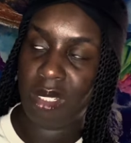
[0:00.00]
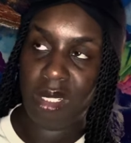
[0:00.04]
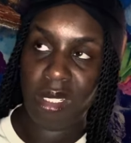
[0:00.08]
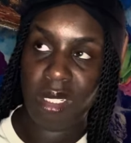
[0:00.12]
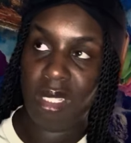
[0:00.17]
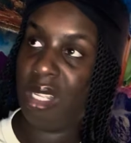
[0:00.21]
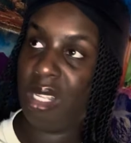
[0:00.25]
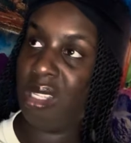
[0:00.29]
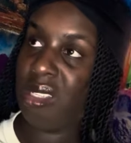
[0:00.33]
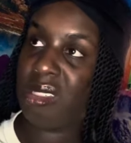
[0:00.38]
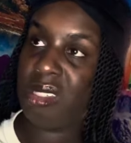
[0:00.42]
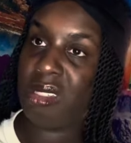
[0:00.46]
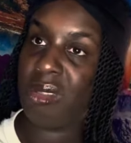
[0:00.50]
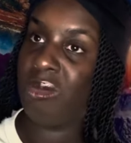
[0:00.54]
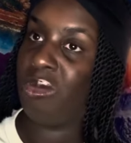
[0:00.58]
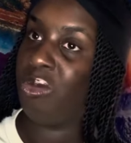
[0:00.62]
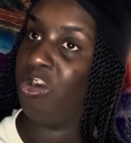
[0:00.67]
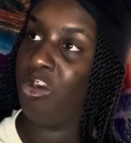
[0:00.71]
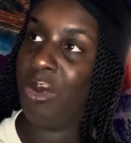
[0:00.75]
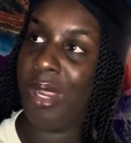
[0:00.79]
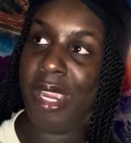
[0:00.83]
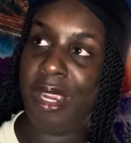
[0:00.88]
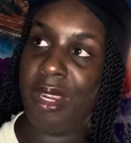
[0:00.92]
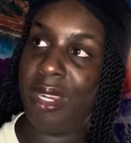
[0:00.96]
Y'all some
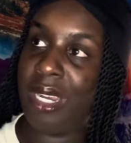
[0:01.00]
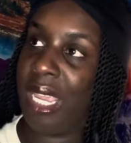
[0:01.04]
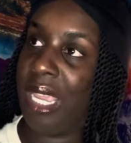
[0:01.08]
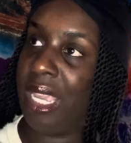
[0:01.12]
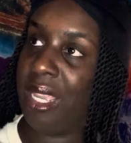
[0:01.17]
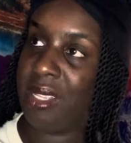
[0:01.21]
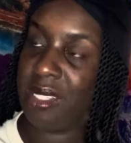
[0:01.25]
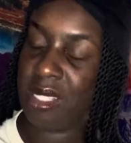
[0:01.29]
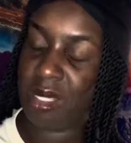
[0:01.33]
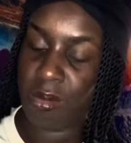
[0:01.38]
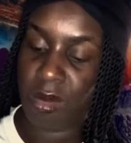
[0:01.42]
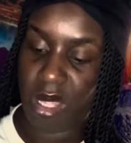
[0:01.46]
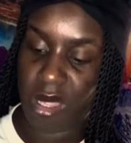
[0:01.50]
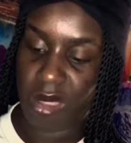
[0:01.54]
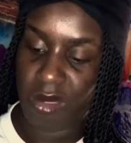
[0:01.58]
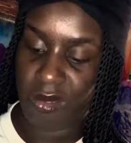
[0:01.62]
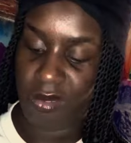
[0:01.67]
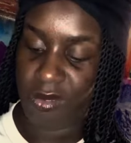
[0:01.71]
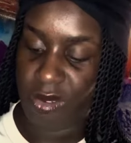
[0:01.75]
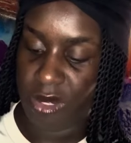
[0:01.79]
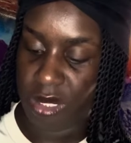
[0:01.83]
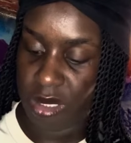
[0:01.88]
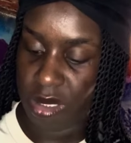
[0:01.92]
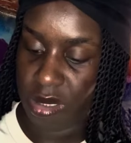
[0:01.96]
weird ass
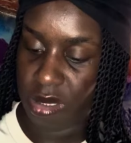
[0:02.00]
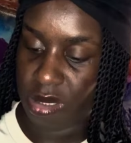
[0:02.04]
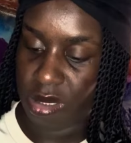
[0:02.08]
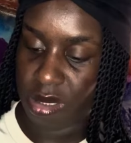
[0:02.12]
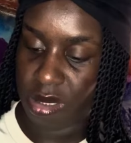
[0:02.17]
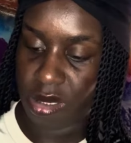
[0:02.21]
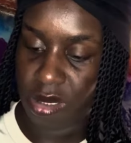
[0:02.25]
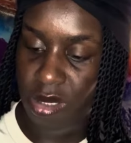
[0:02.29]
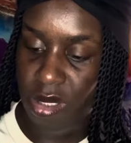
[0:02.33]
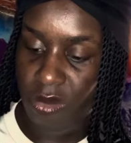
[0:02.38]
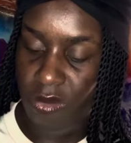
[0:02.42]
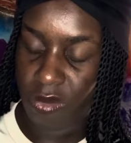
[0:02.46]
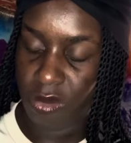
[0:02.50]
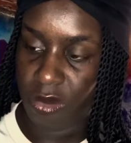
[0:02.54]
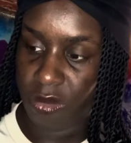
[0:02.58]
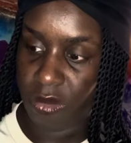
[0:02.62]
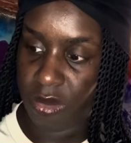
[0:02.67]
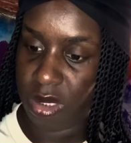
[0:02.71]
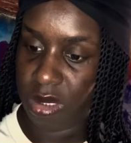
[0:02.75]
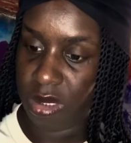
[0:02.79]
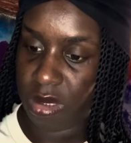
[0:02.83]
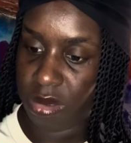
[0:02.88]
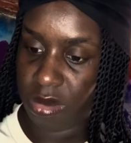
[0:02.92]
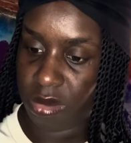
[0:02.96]
motherfuckers. For
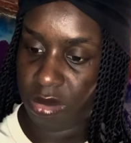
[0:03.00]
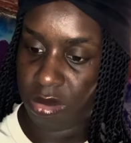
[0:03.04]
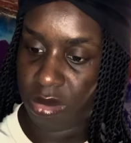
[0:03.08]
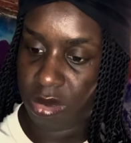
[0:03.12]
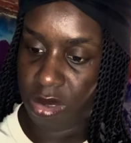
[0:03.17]
real.